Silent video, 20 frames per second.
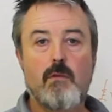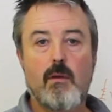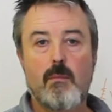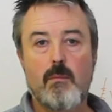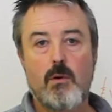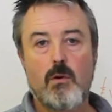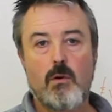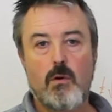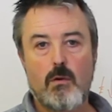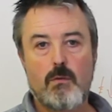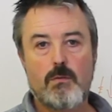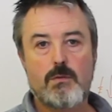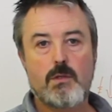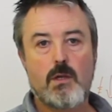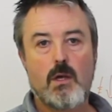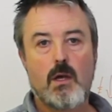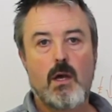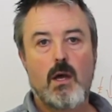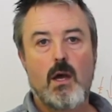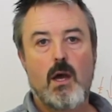removes
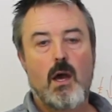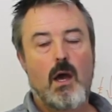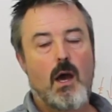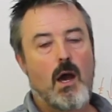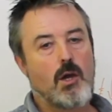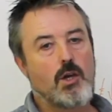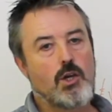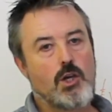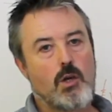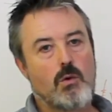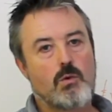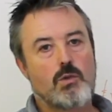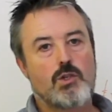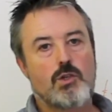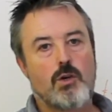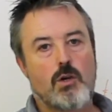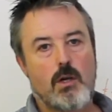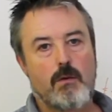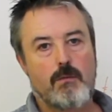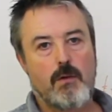a huge
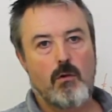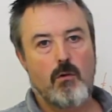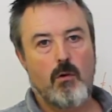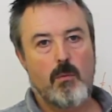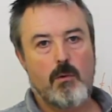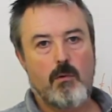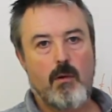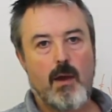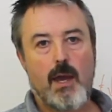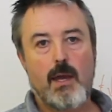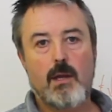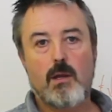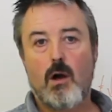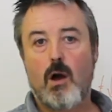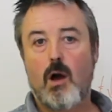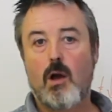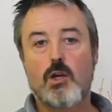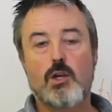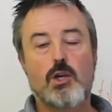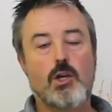chunk of your upgrade,
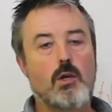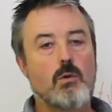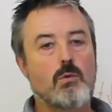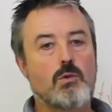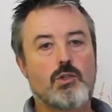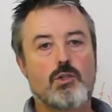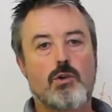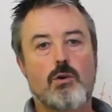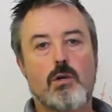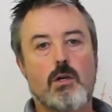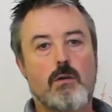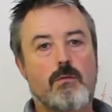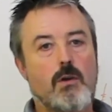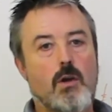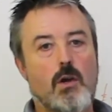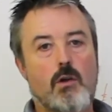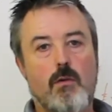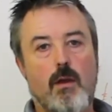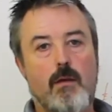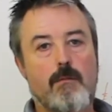a huge chunk of
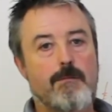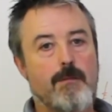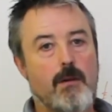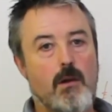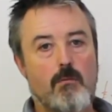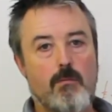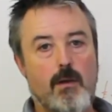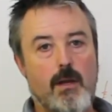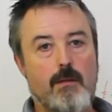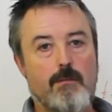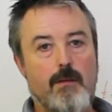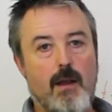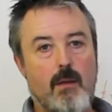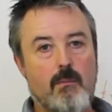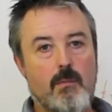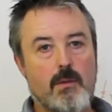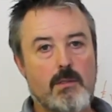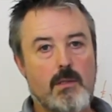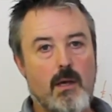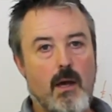your greenfield
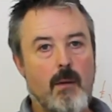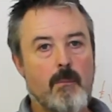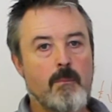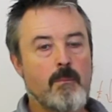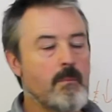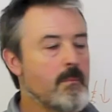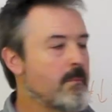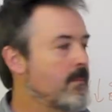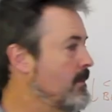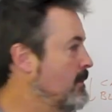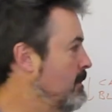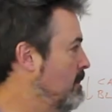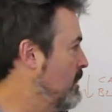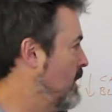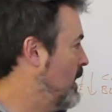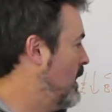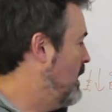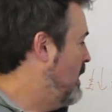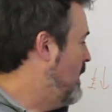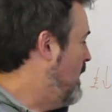redevelopment time.
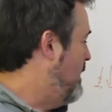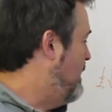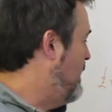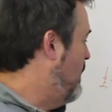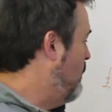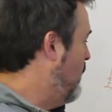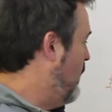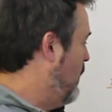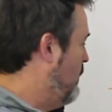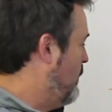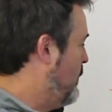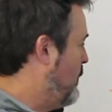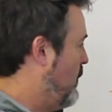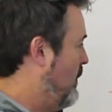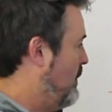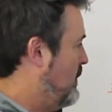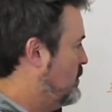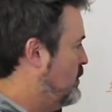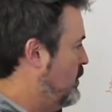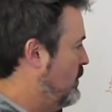And then we look for
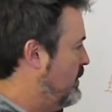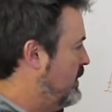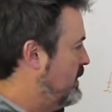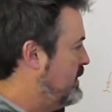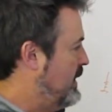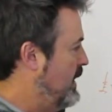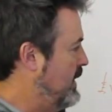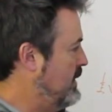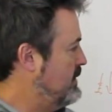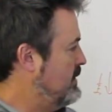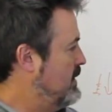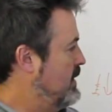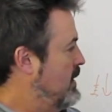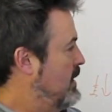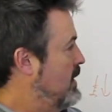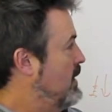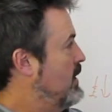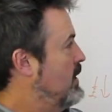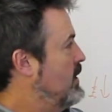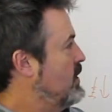opportunities
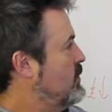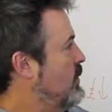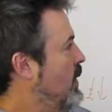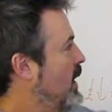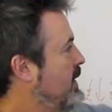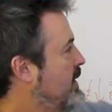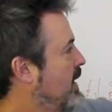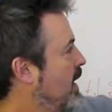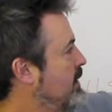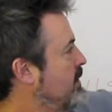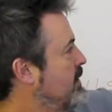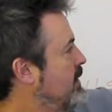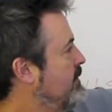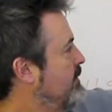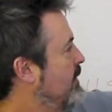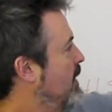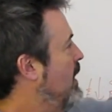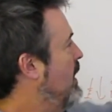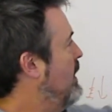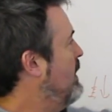to
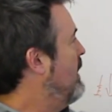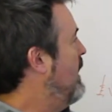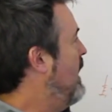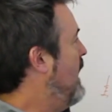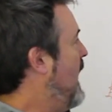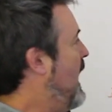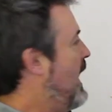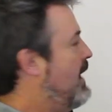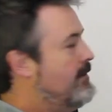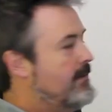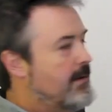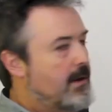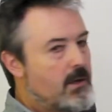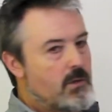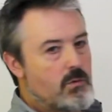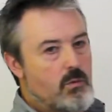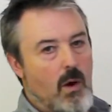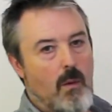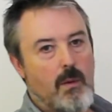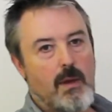identify
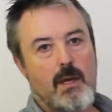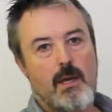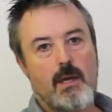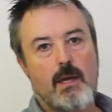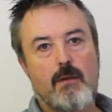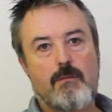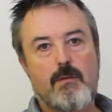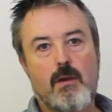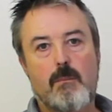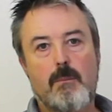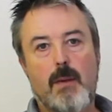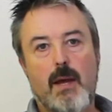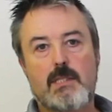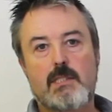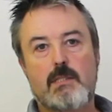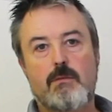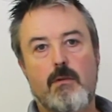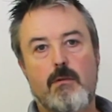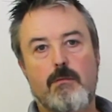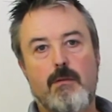areas where we can give
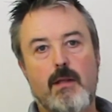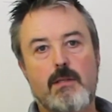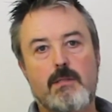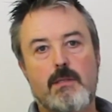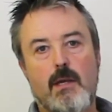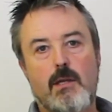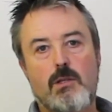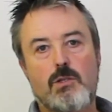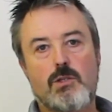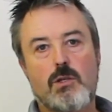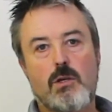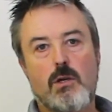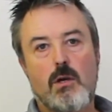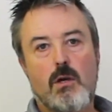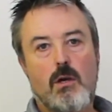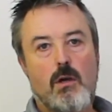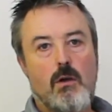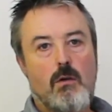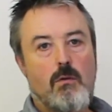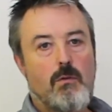competitive advantage
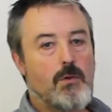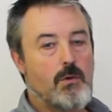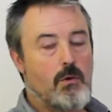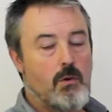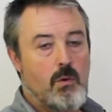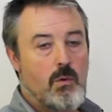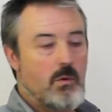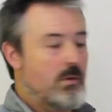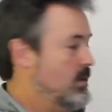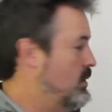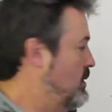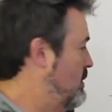through